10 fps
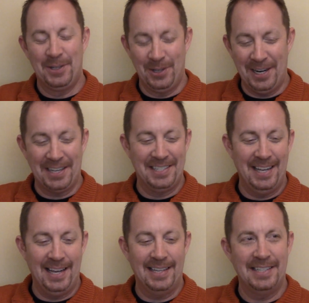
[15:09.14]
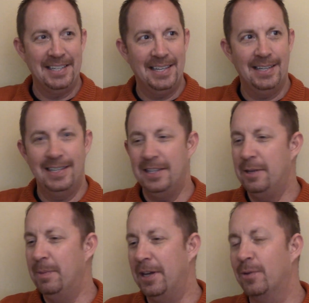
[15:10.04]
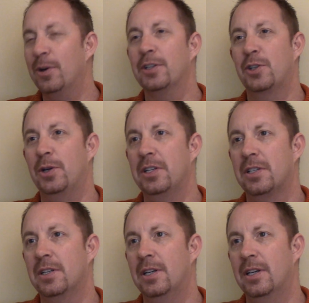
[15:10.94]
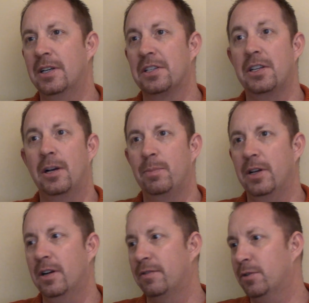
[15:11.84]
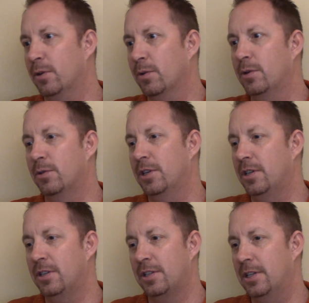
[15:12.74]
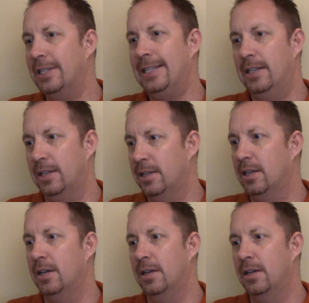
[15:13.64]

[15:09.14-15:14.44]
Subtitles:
Correct. Yeah, and he made a wrong choice at a stoplight after a road rage incident, and